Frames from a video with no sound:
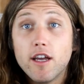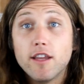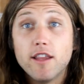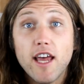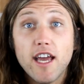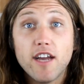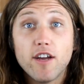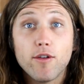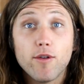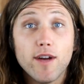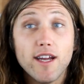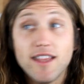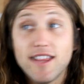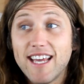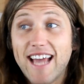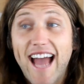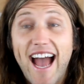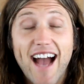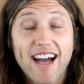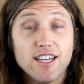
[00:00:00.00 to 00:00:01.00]
They create
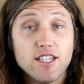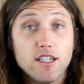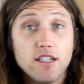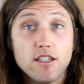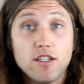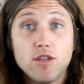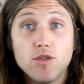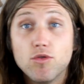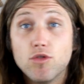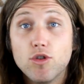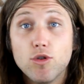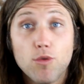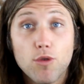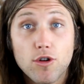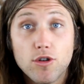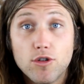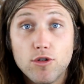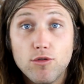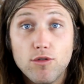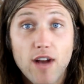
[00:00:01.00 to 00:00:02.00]
the actions you do
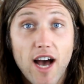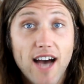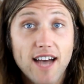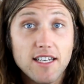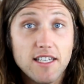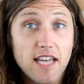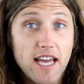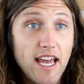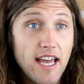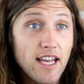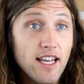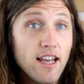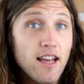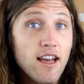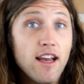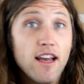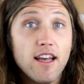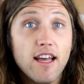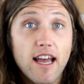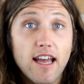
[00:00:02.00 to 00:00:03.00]
or do not take,
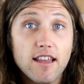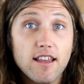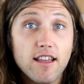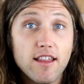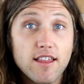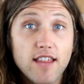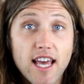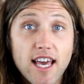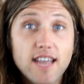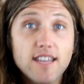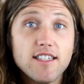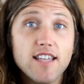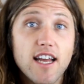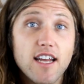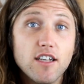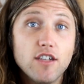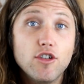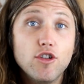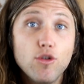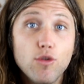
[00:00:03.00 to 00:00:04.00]
and the things
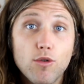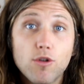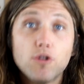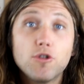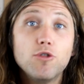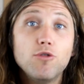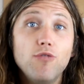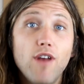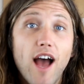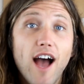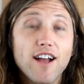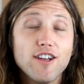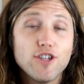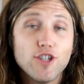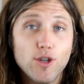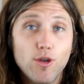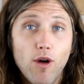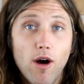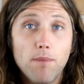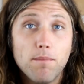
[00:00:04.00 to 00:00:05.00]
that do or do not
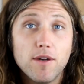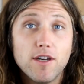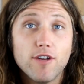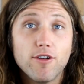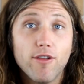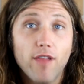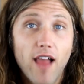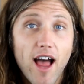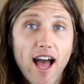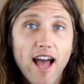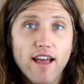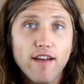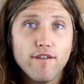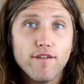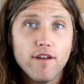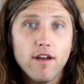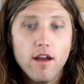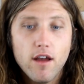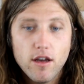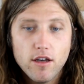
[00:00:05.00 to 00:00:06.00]
show up in your
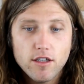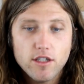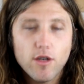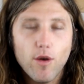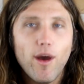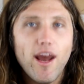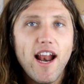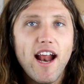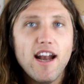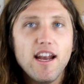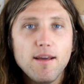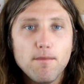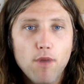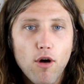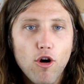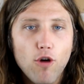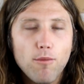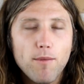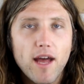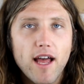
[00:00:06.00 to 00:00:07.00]
life. So at any
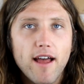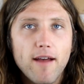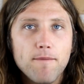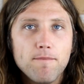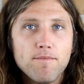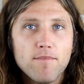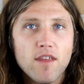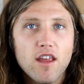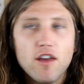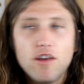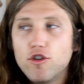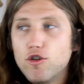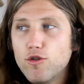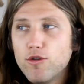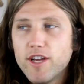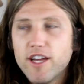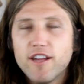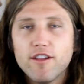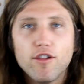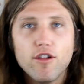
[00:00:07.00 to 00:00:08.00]
moment, you
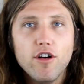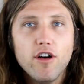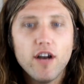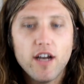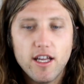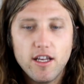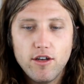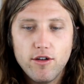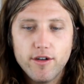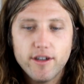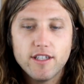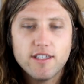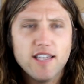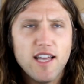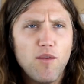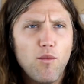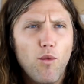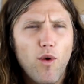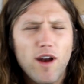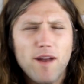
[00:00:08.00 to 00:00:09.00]
can look and you can
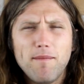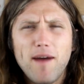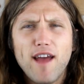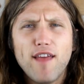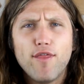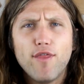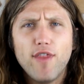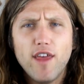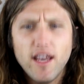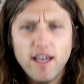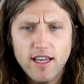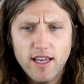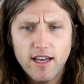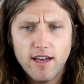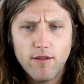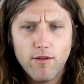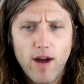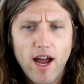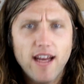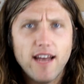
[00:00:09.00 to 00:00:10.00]
say, what am I
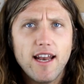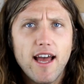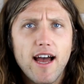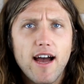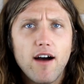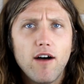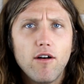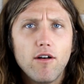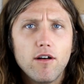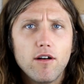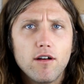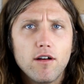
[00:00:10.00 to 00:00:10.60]
thinking right now?